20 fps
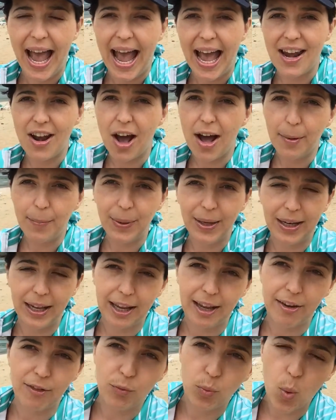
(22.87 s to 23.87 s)
And I
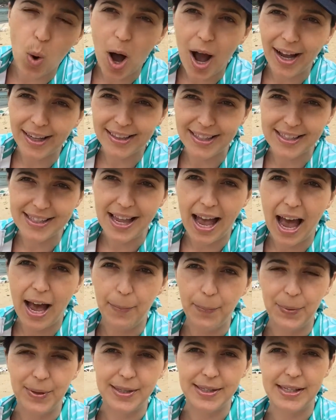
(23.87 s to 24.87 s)
believe why this
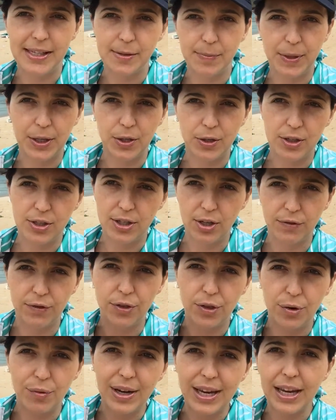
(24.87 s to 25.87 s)
happens is because of
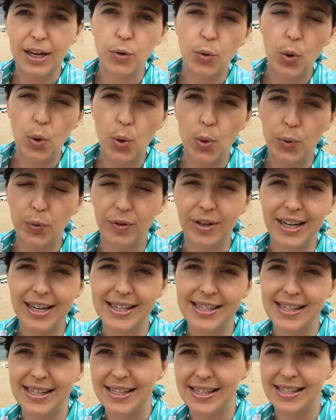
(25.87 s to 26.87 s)
three core
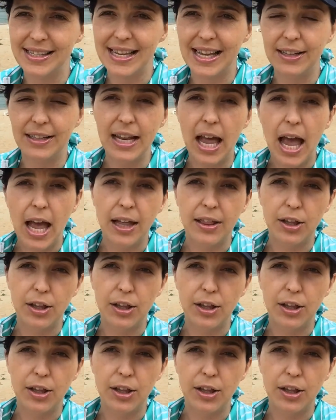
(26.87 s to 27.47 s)
reasons and